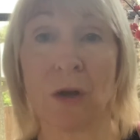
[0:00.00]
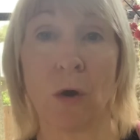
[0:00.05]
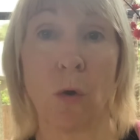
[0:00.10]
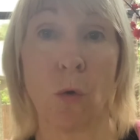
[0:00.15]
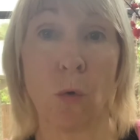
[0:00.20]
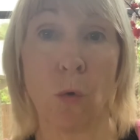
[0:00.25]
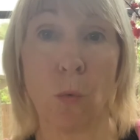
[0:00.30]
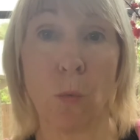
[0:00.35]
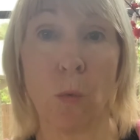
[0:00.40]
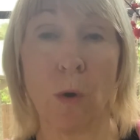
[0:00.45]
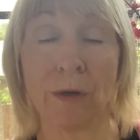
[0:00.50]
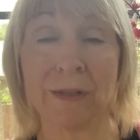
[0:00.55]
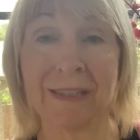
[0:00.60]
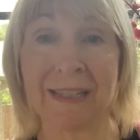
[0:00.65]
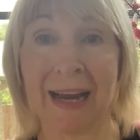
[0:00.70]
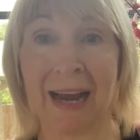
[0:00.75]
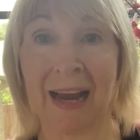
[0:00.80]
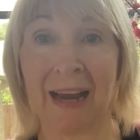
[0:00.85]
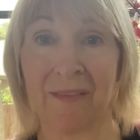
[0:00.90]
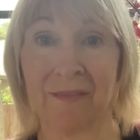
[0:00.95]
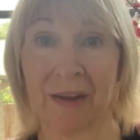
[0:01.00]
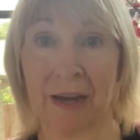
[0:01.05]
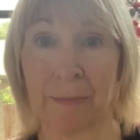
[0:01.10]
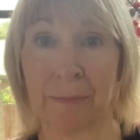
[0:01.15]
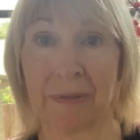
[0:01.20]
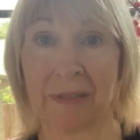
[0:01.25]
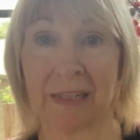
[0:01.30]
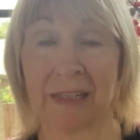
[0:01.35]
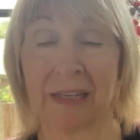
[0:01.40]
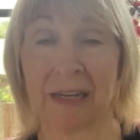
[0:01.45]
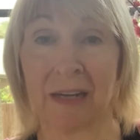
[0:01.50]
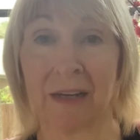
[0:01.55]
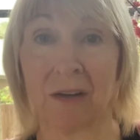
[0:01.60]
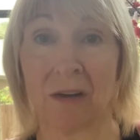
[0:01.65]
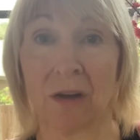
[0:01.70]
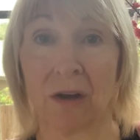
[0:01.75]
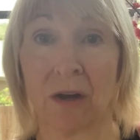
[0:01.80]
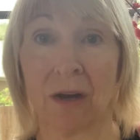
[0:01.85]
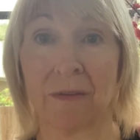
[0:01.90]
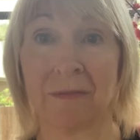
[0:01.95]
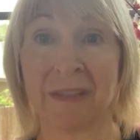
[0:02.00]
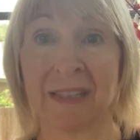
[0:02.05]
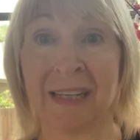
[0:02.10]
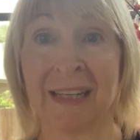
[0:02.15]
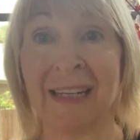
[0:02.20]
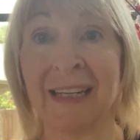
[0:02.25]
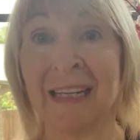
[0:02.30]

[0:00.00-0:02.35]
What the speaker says: or want to have happen in our lives.